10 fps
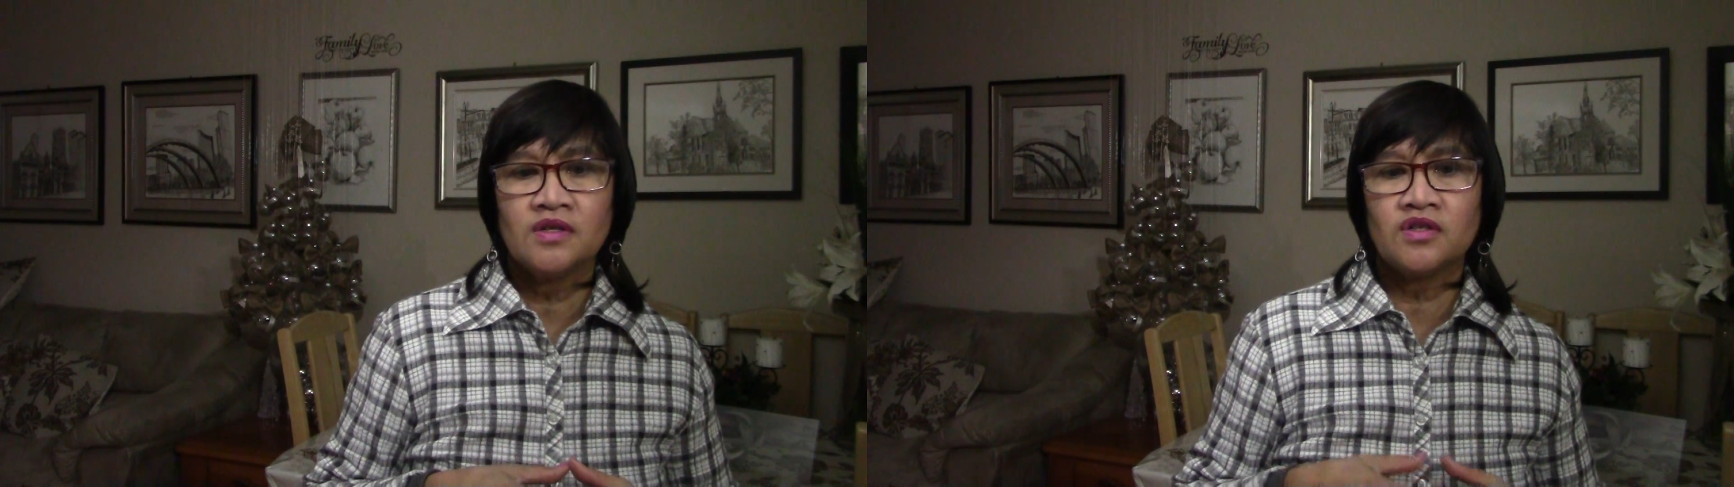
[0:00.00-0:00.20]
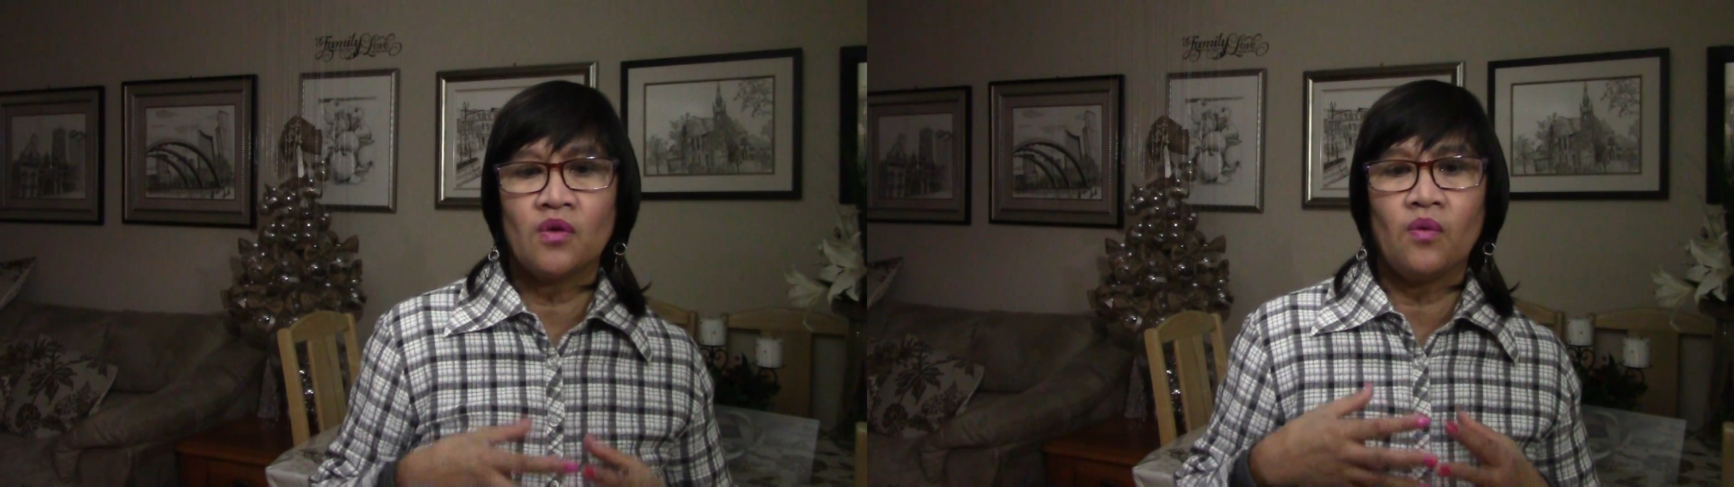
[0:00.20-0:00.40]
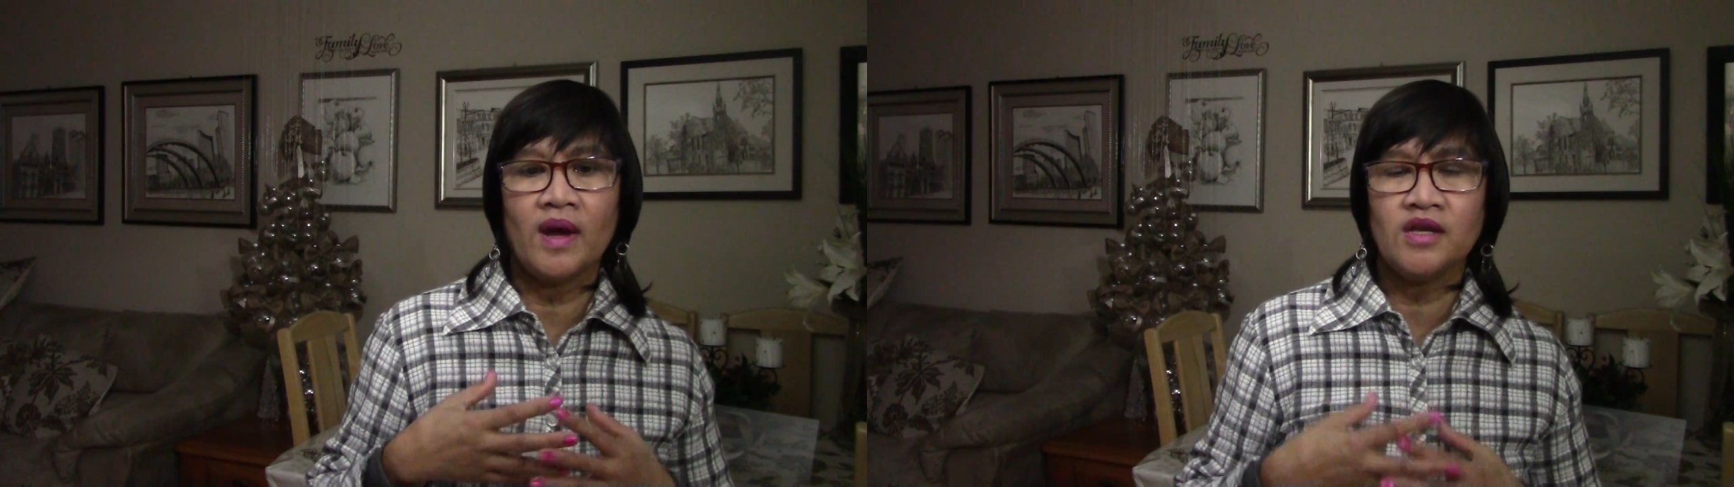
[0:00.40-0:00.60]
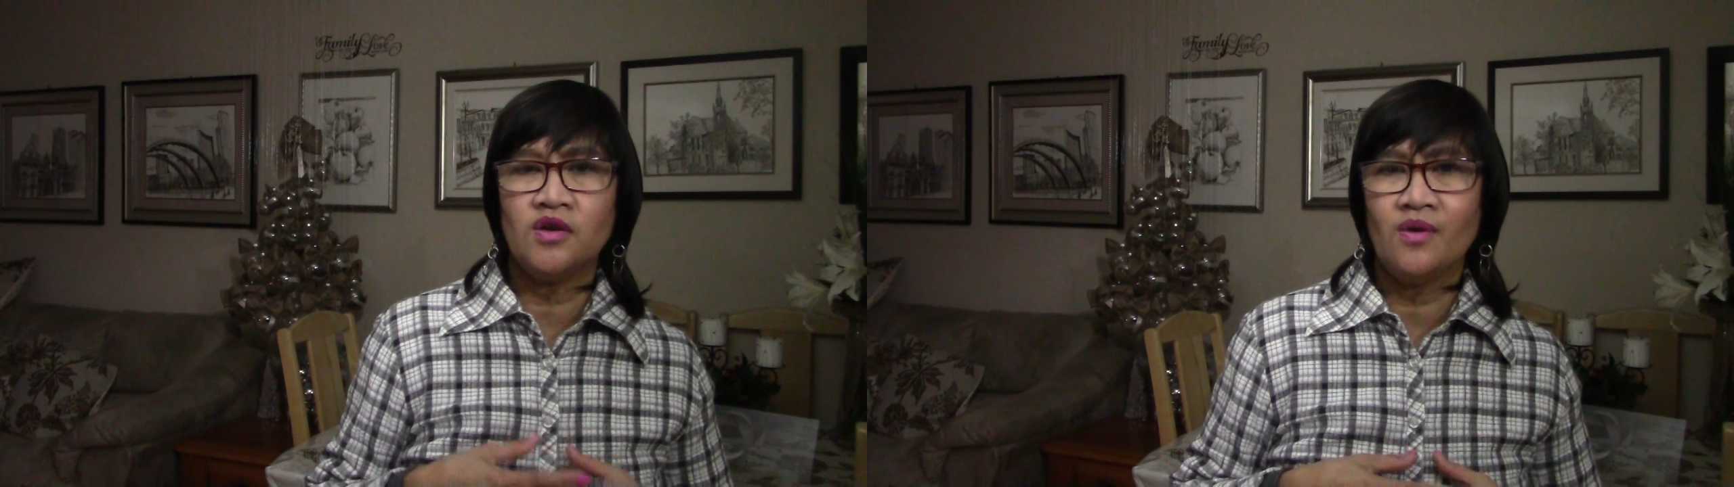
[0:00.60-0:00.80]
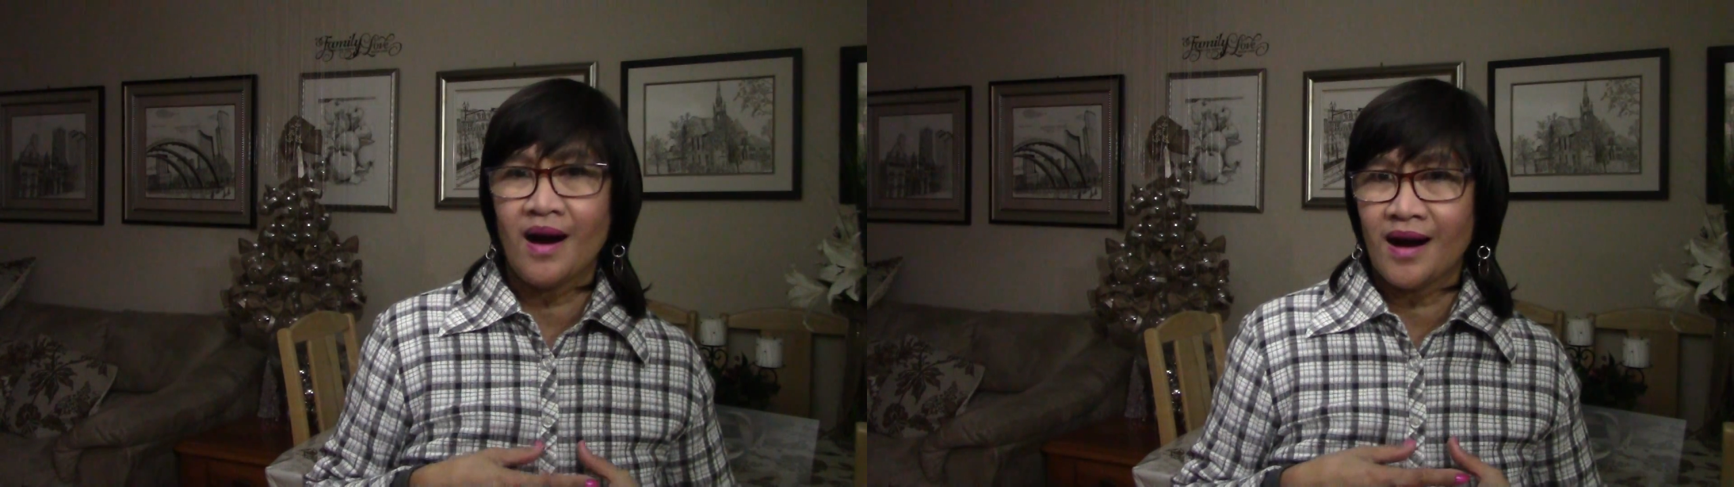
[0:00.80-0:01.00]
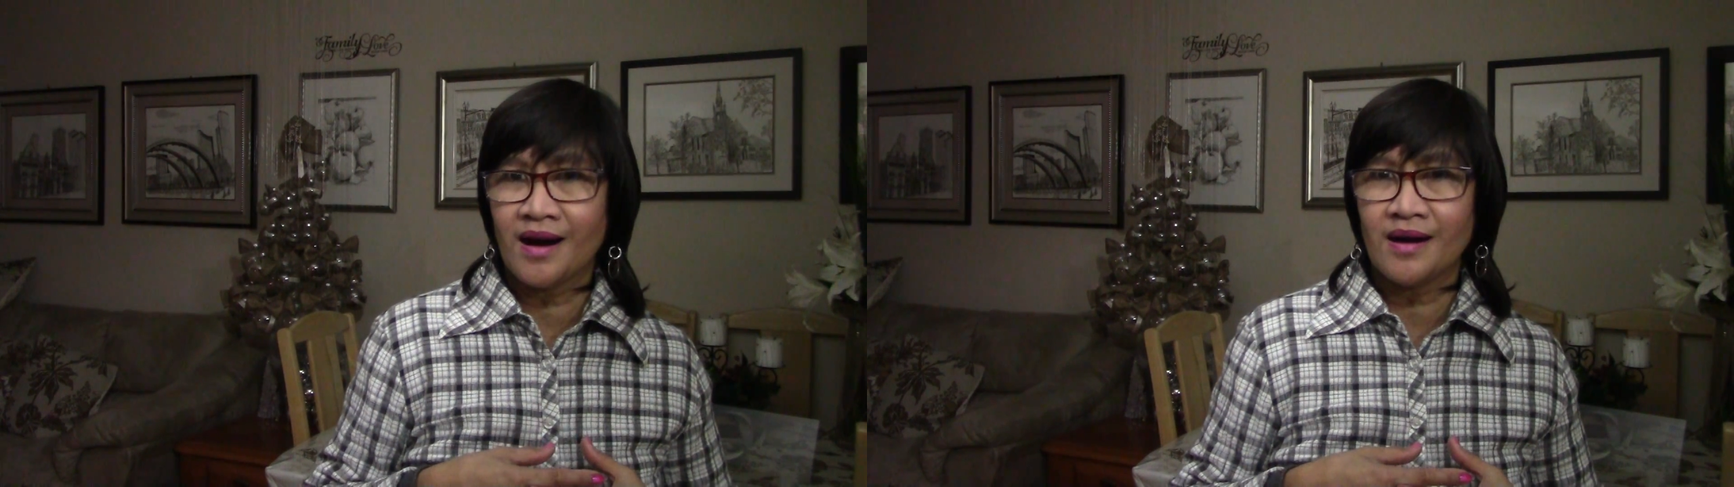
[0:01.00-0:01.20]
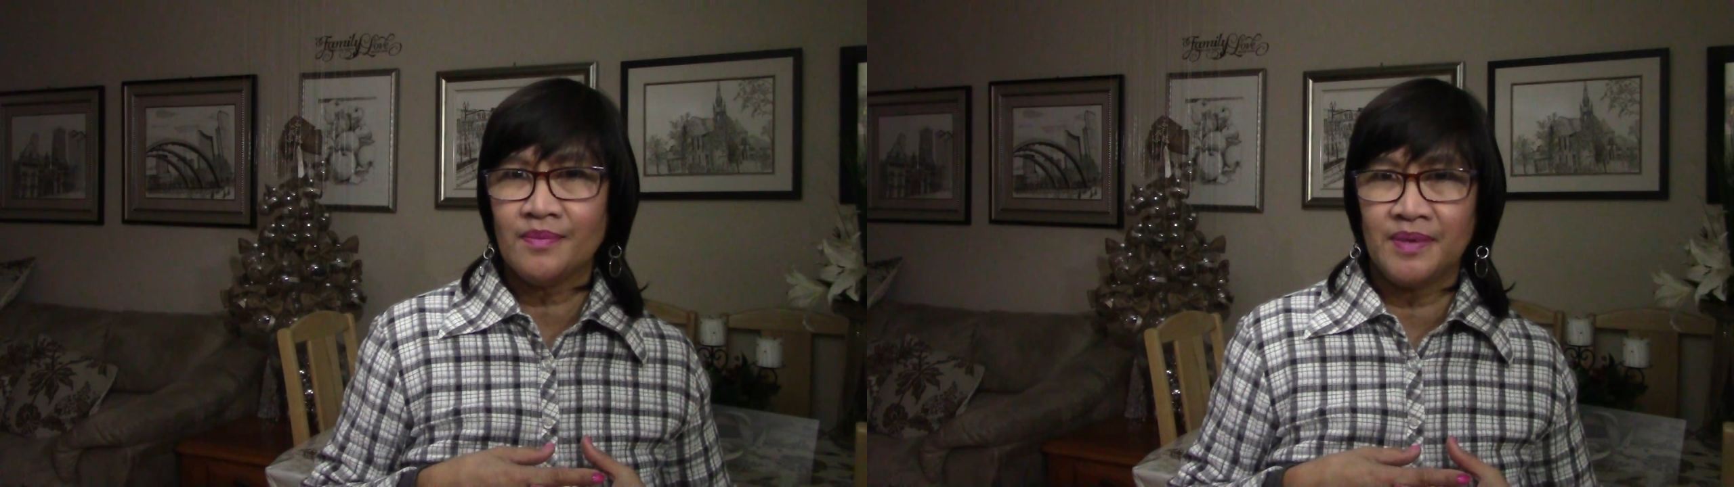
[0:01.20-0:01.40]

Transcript: So when you are